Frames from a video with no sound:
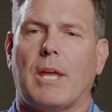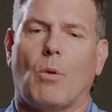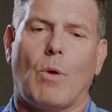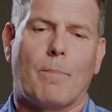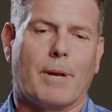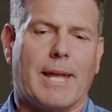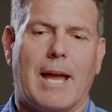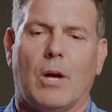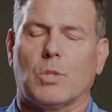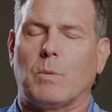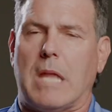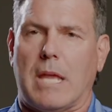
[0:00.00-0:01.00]
WIP
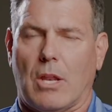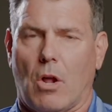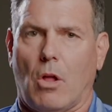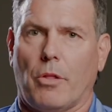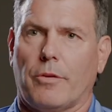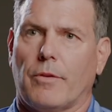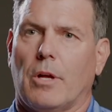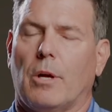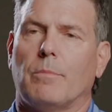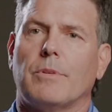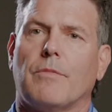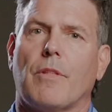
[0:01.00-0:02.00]
accounts, we could get all the
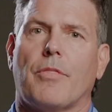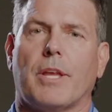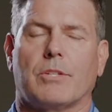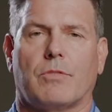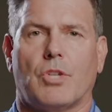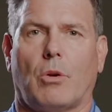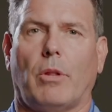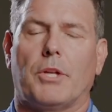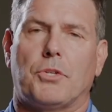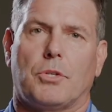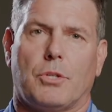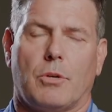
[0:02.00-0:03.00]
different things for general
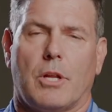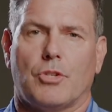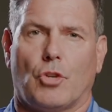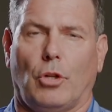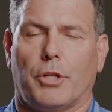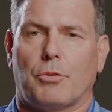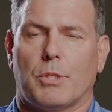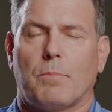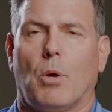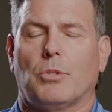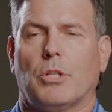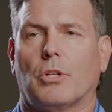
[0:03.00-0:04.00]
ledgers and journal entries
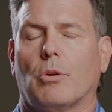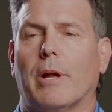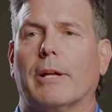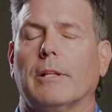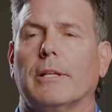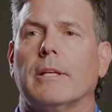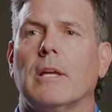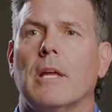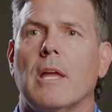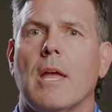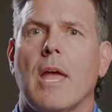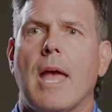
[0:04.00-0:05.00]
posted correctly.
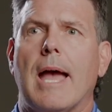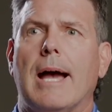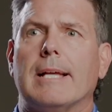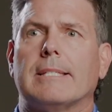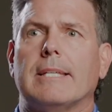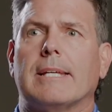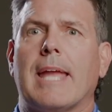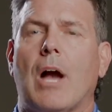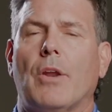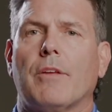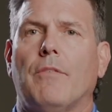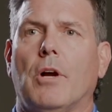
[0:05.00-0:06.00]
As the
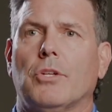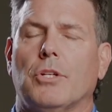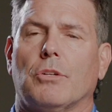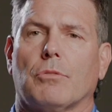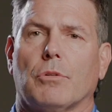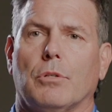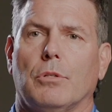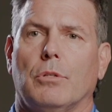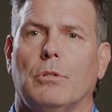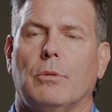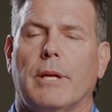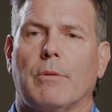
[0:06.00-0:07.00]
accounting function
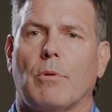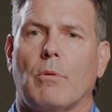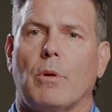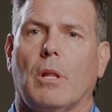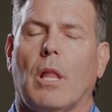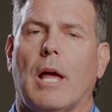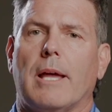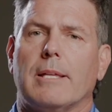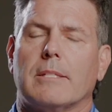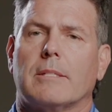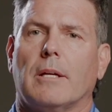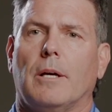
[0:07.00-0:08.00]
grew and we
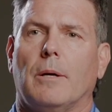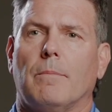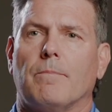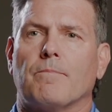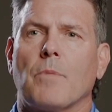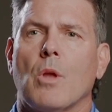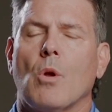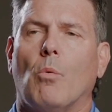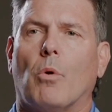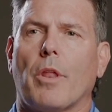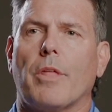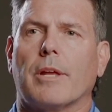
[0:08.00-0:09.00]
realized
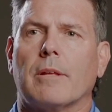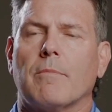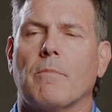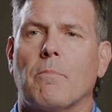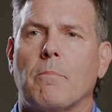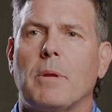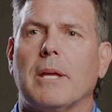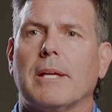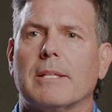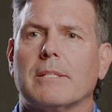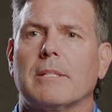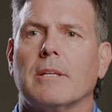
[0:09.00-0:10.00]
one of the
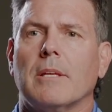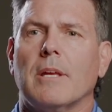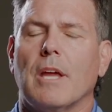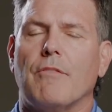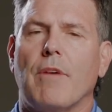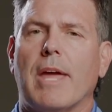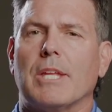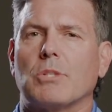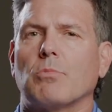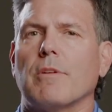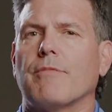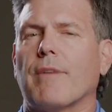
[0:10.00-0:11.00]
biggest
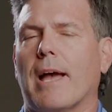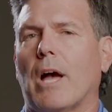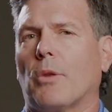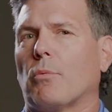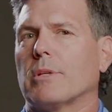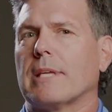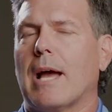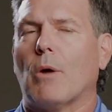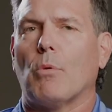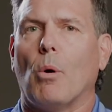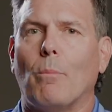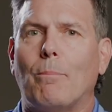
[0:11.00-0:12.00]
advantages we found was how
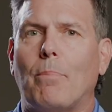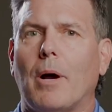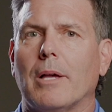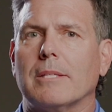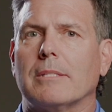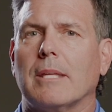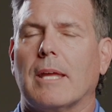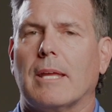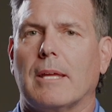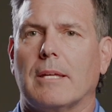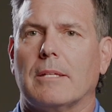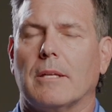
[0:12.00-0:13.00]
robust
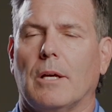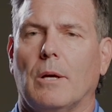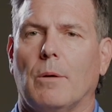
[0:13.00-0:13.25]
and